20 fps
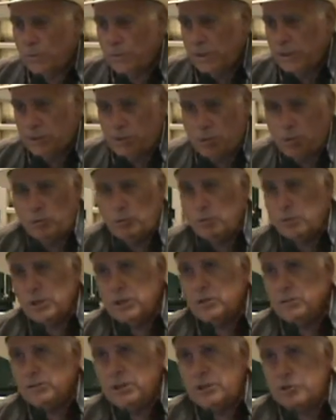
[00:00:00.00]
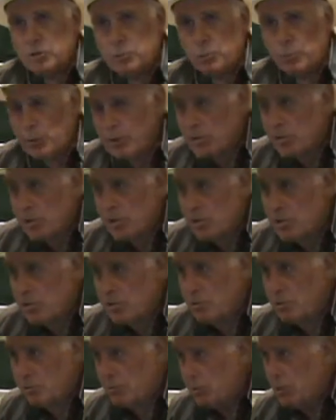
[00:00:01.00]
that you need to
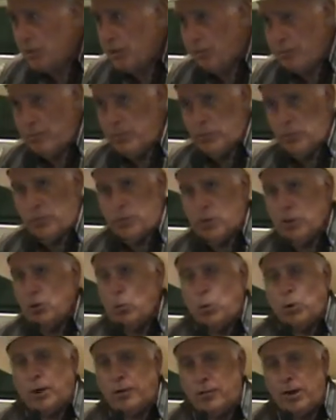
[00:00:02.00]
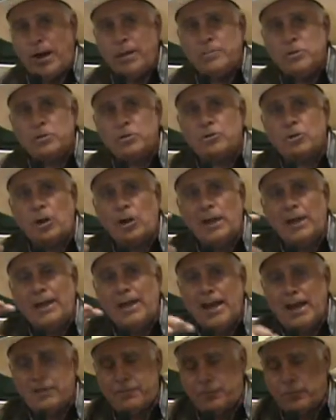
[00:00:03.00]
resist the government or whatever. I'm just going to
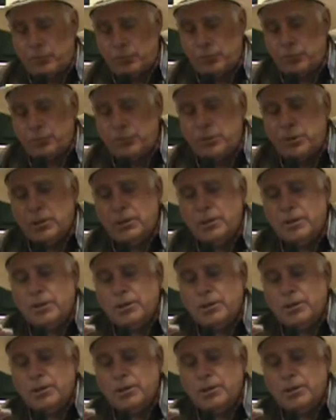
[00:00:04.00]
lay out for you